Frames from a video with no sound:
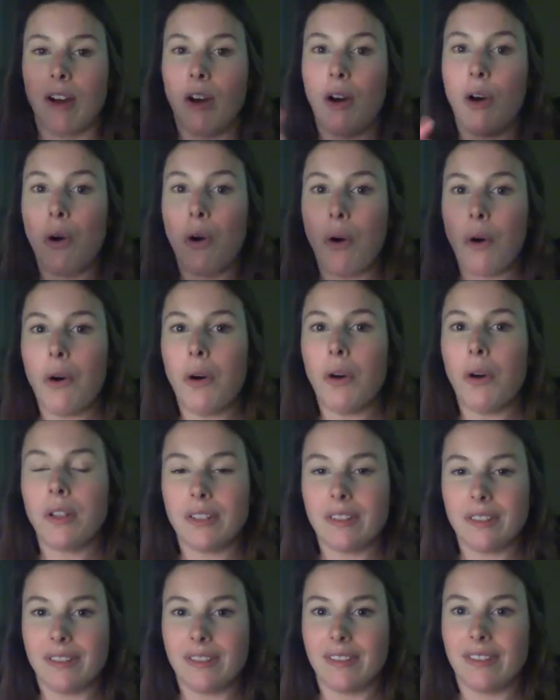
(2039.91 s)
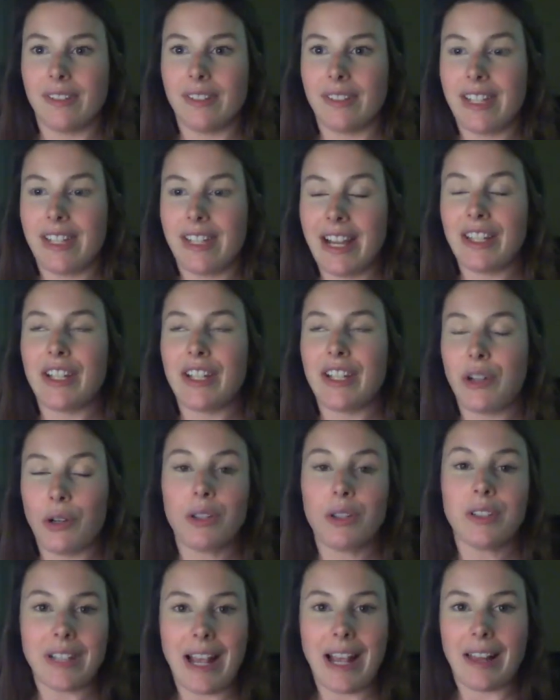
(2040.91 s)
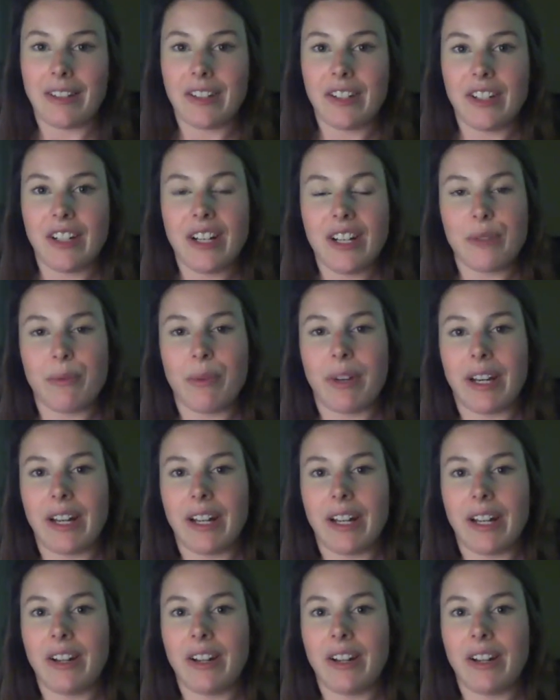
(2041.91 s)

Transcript: whole daily goals calendar is what I